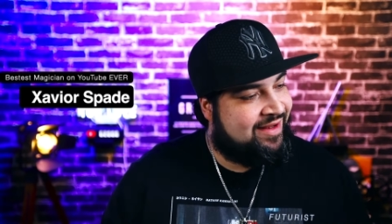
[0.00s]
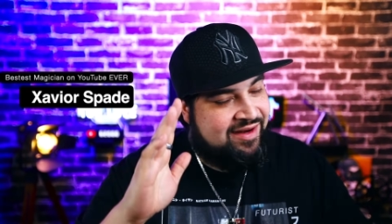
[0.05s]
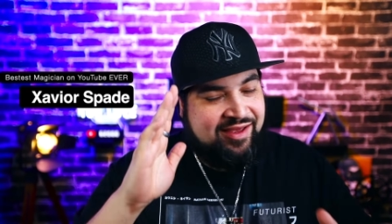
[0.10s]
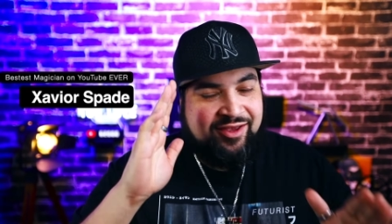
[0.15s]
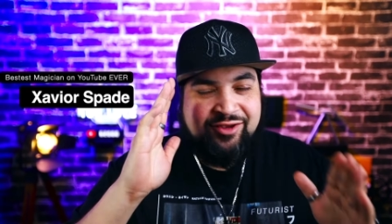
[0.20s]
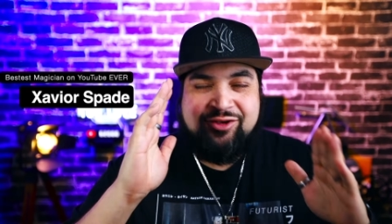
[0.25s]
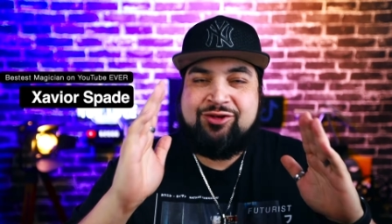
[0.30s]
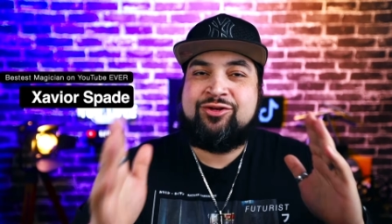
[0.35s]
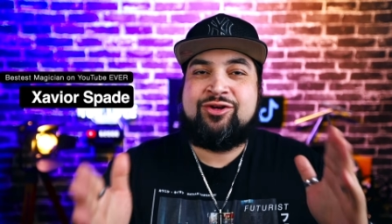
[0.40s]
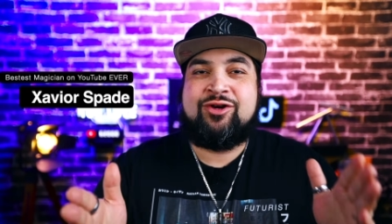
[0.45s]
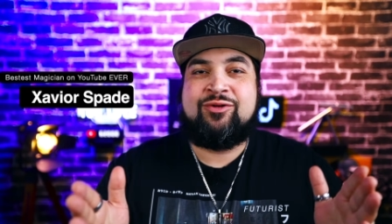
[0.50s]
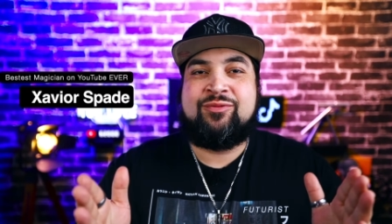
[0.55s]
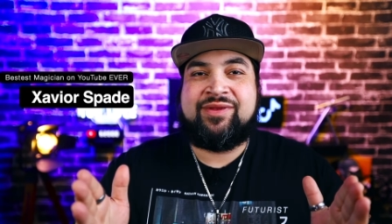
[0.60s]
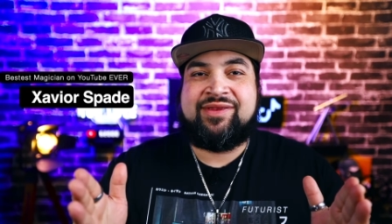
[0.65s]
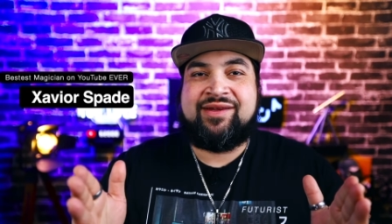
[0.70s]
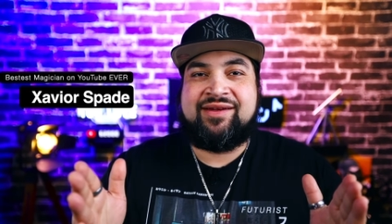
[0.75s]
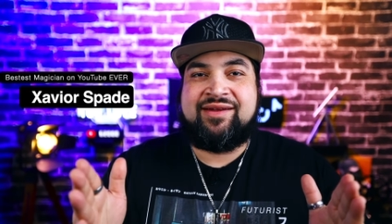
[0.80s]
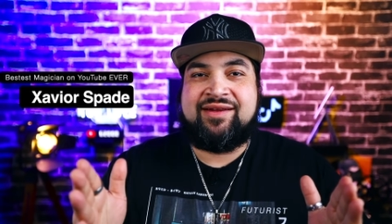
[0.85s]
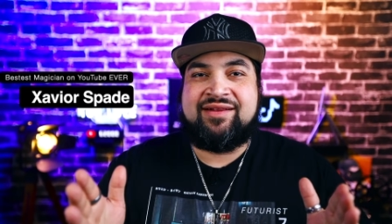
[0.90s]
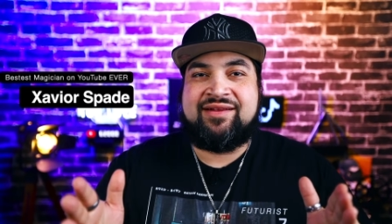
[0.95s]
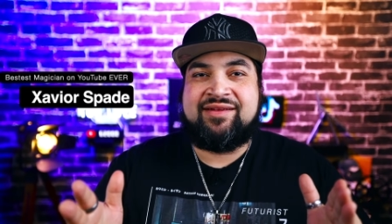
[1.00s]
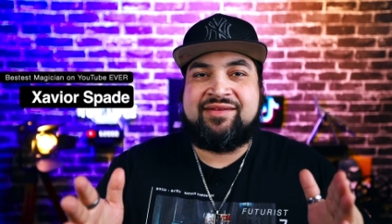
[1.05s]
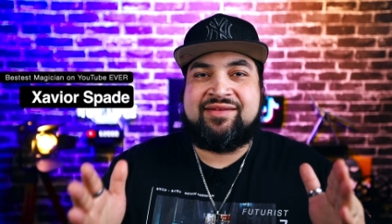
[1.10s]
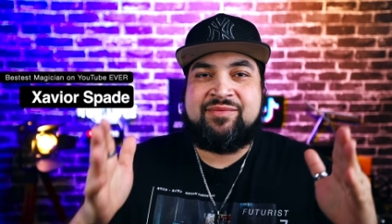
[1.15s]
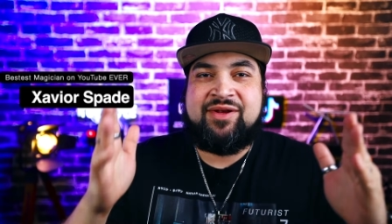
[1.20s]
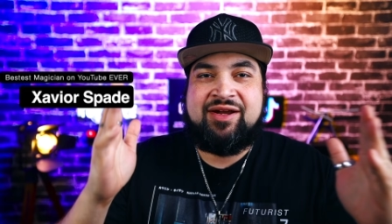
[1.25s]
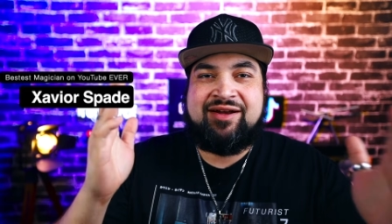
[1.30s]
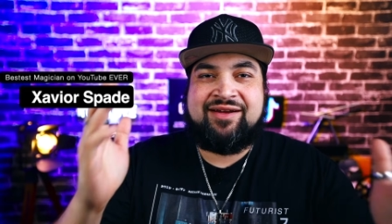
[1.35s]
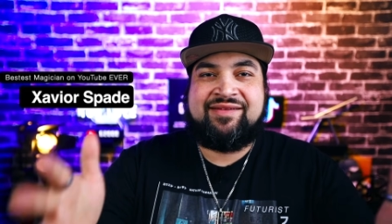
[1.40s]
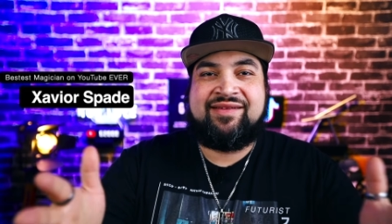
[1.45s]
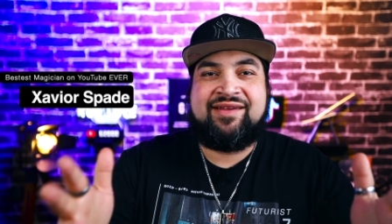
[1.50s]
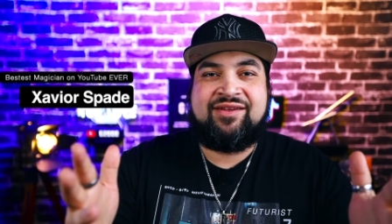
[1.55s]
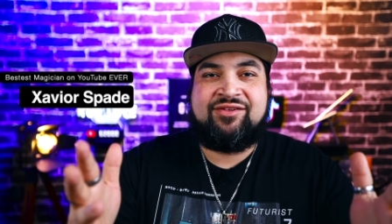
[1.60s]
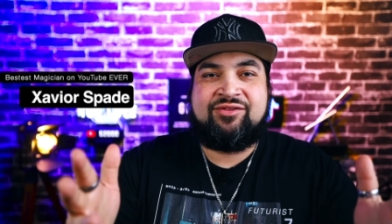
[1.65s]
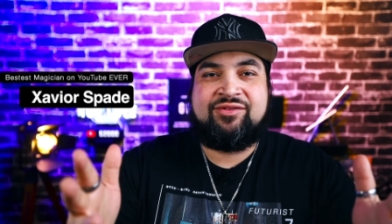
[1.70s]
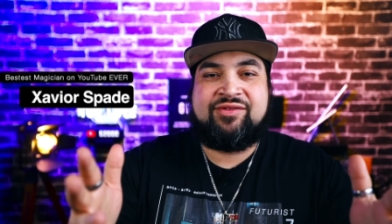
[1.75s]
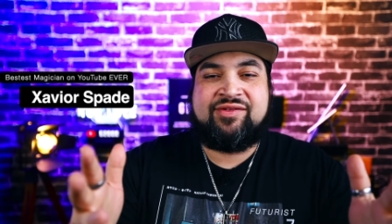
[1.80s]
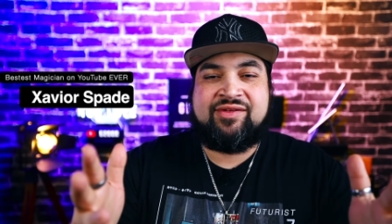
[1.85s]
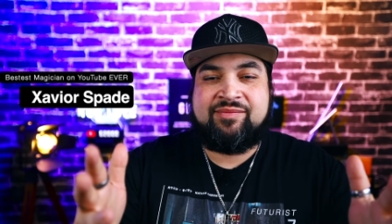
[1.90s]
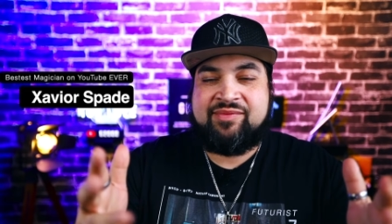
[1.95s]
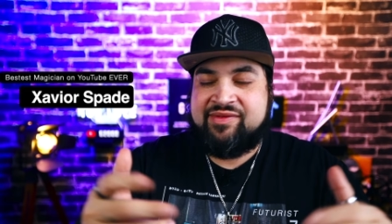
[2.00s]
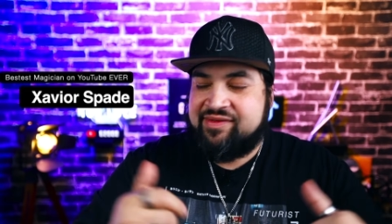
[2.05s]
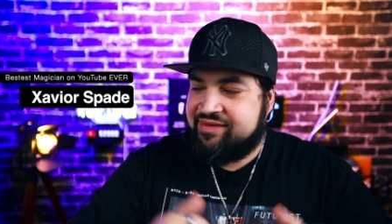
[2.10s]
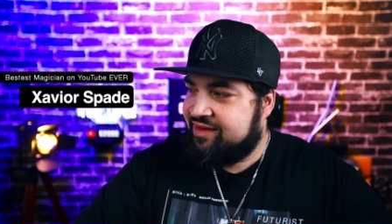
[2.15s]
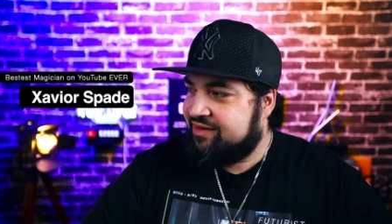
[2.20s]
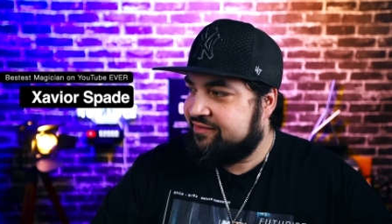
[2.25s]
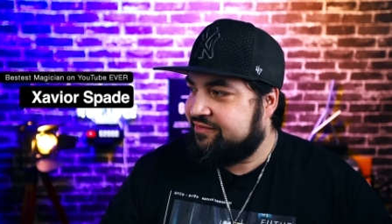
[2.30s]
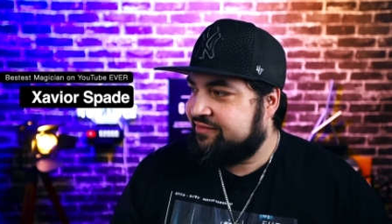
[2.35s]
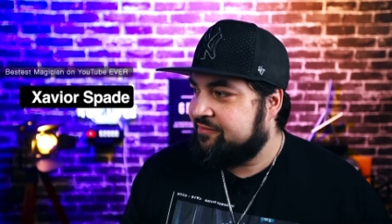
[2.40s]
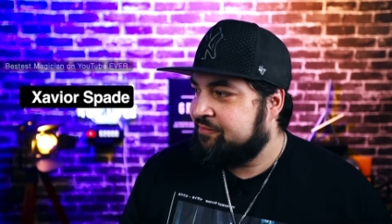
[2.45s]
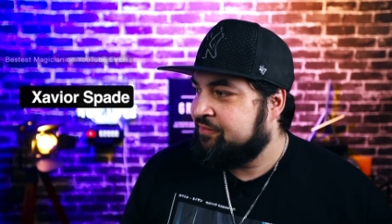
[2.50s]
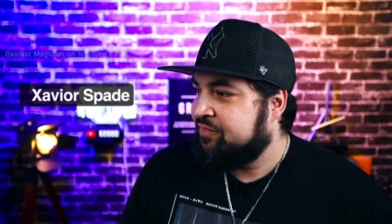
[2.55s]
And, uh, you know what the deal is. I'm here to teach you some stuff